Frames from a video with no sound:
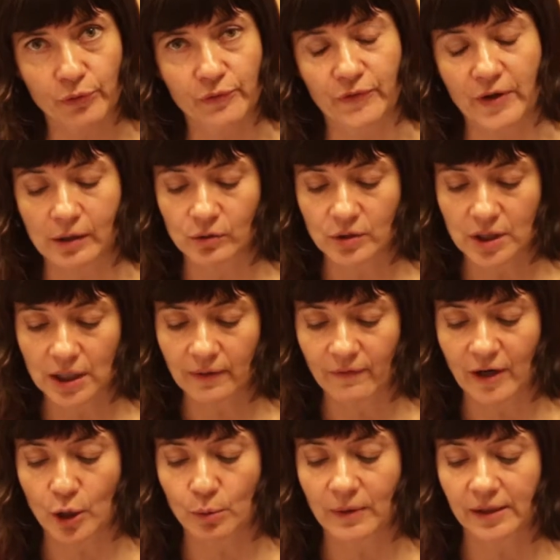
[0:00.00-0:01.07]
profound
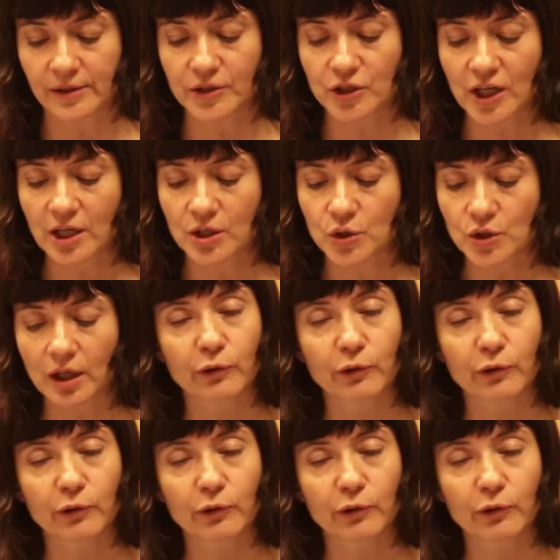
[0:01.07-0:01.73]
environmental change